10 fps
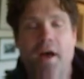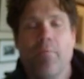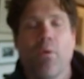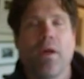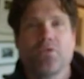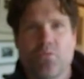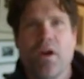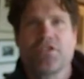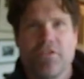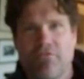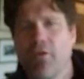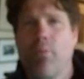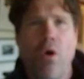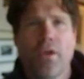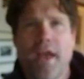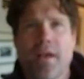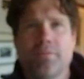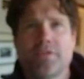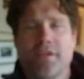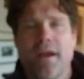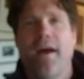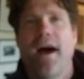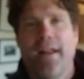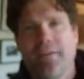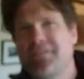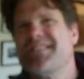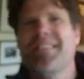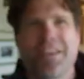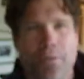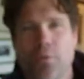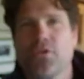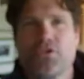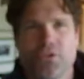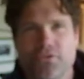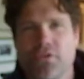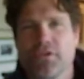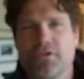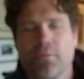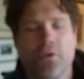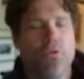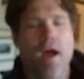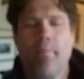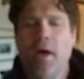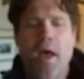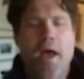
But when I was watching football games, I'd have to see the commercials for the stupid crap.